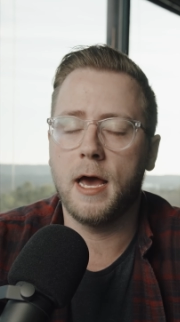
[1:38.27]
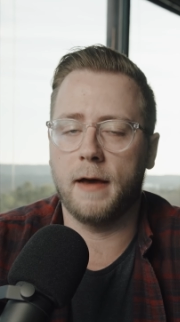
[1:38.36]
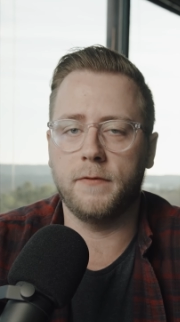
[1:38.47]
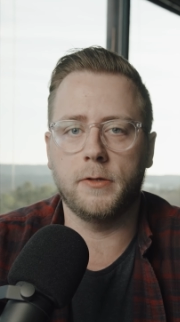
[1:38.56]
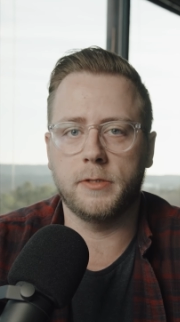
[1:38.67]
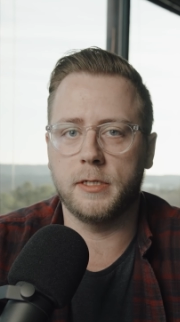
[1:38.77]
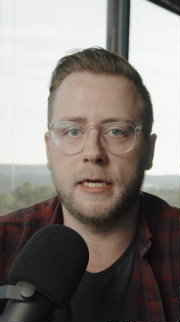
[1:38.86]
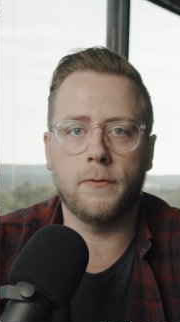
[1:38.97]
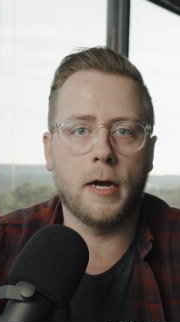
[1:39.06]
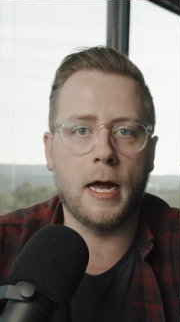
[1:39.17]
I've used
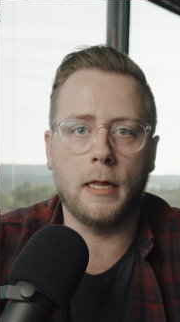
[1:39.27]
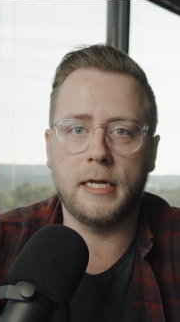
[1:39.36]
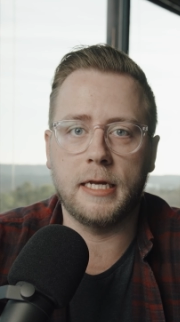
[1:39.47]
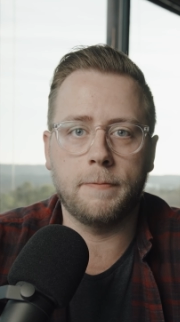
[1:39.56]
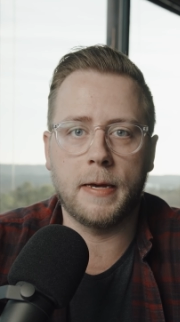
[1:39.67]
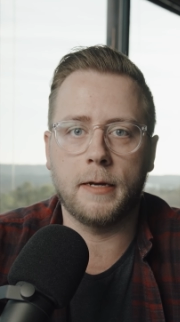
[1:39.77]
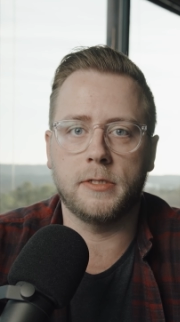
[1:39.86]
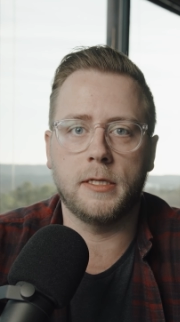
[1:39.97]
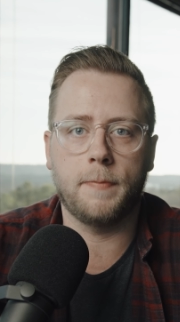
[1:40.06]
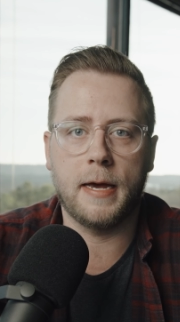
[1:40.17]
Neewer LED
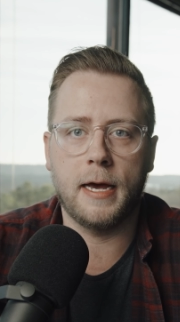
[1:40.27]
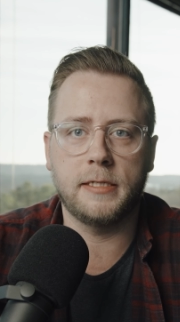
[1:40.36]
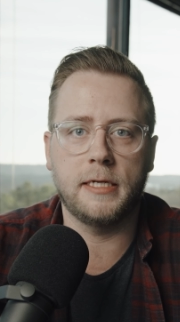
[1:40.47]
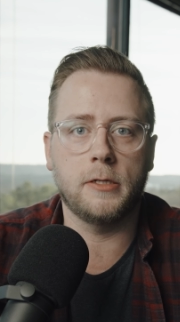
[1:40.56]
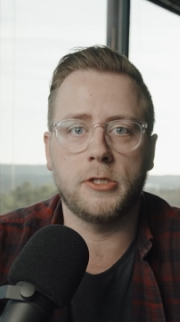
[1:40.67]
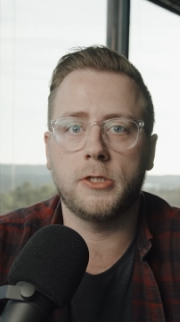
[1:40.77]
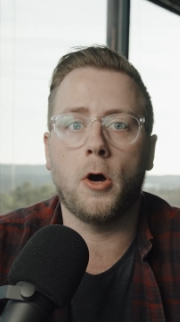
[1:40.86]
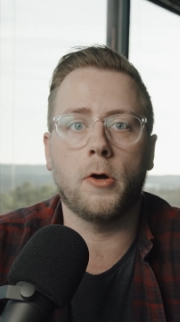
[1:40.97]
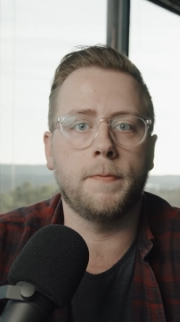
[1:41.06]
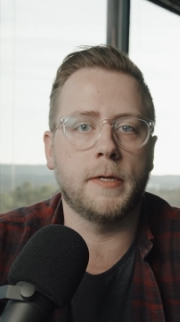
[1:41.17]
panels in the past. It just
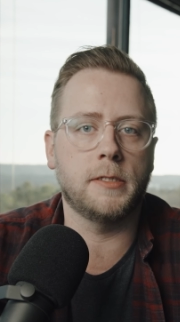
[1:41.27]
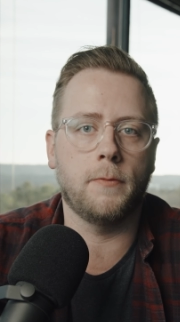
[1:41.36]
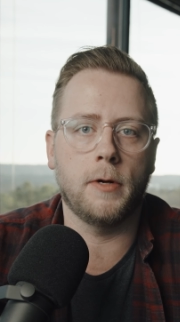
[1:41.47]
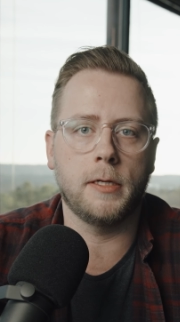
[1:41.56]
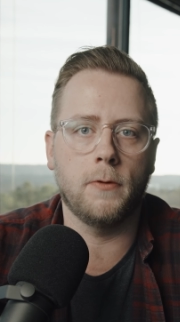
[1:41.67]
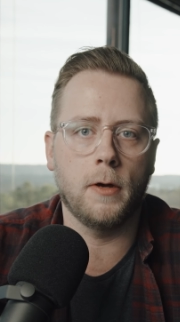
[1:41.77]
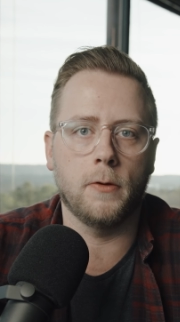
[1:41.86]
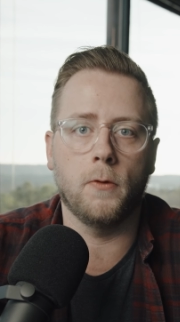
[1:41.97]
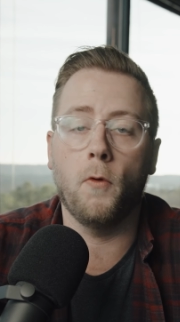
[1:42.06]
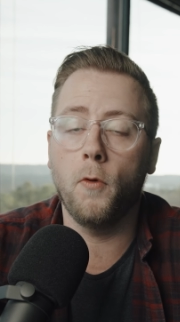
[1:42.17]
all depends on what you
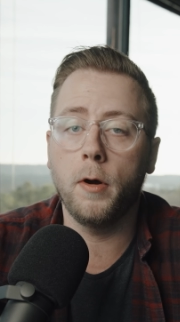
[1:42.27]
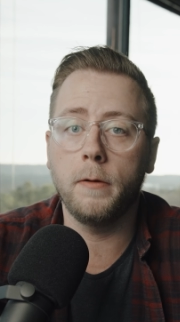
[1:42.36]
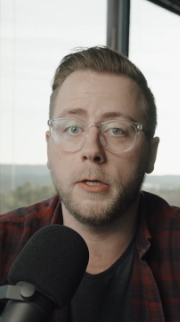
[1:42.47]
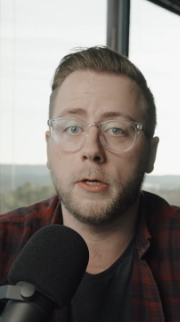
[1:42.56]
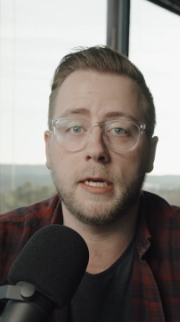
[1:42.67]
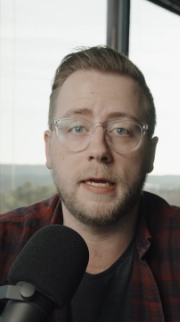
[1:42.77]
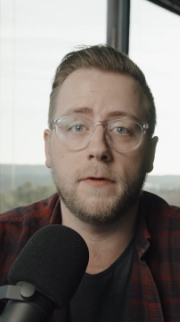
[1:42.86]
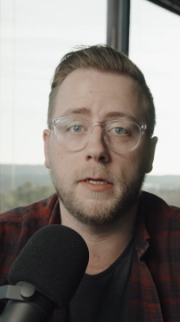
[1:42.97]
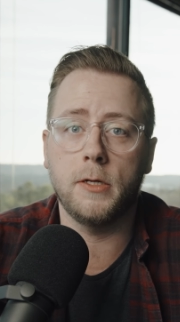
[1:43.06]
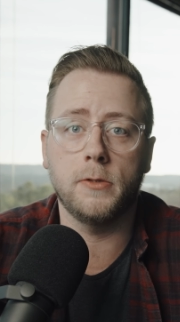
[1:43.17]
own. Or you can
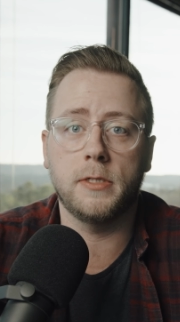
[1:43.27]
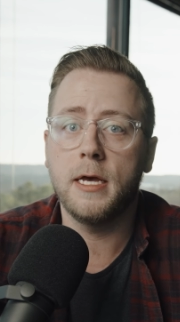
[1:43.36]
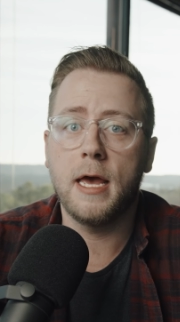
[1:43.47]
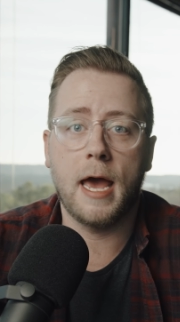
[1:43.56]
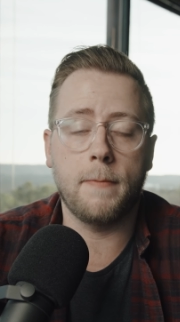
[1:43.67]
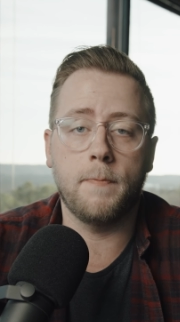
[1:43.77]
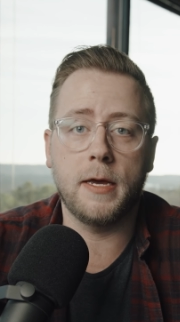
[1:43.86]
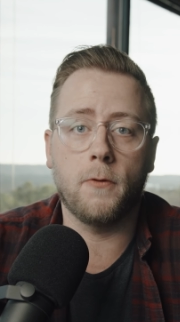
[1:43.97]
even use a big